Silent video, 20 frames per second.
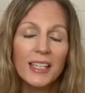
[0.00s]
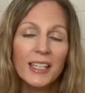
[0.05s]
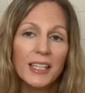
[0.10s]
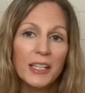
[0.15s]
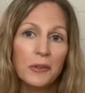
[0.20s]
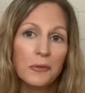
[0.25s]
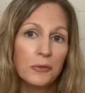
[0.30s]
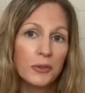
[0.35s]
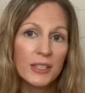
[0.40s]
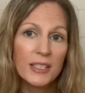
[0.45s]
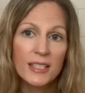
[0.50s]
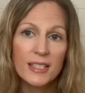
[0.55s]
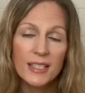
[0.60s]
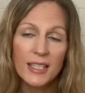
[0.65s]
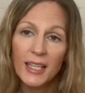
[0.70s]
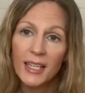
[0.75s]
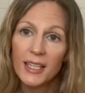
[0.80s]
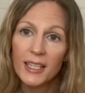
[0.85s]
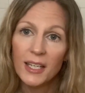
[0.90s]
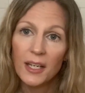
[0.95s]
If we
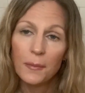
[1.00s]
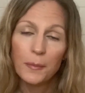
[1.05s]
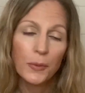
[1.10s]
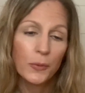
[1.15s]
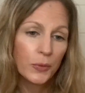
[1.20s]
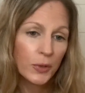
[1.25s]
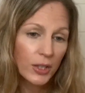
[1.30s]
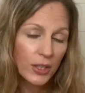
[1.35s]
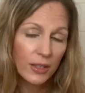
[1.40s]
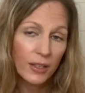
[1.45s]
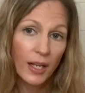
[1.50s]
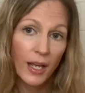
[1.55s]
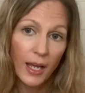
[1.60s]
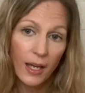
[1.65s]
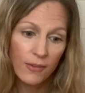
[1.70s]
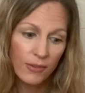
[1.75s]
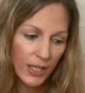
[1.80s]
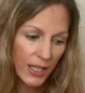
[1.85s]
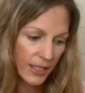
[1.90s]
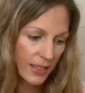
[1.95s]
stand up, we're going to
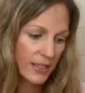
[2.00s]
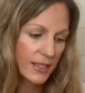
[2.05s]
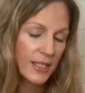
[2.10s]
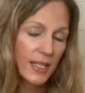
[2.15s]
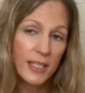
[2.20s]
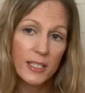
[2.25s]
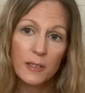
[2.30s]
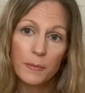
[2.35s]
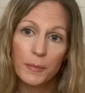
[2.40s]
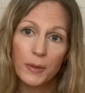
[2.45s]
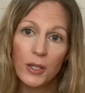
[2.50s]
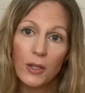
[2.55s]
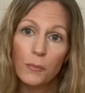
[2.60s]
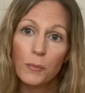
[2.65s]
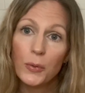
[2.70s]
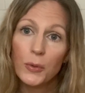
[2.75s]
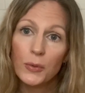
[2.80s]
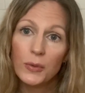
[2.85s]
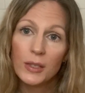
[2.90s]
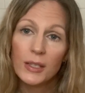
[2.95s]
have excess blood
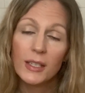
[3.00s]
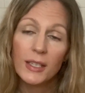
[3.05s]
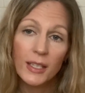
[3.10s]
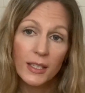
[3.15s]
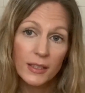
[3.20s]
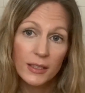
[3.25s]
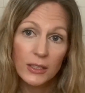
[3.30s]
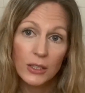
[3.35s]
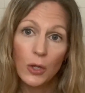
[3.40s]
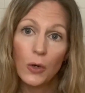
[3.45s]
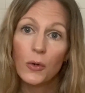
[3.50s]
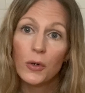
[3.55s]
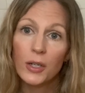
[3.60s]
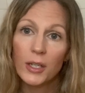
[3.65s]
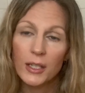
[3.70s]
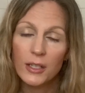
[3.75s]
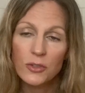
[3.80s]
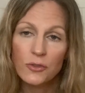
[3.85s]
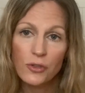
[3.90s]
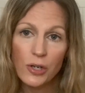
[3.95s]
pooling in the lower
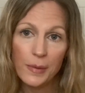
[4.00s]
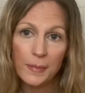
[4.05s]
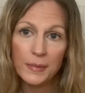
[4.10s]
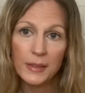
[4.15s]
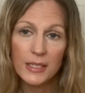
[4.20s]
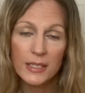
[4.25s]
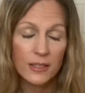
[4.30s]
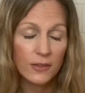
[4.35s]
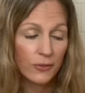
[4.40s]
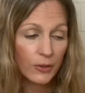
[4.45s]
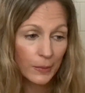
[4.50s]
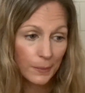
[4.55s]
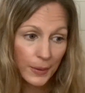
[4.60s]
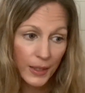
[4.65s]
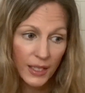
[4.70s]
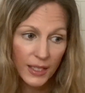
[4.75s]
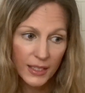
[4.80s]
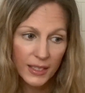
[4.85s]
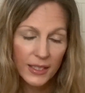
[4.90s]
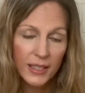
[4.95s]
extremities of our
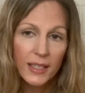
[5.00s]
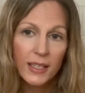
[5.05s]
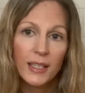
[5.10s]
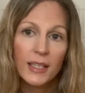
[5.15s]
body.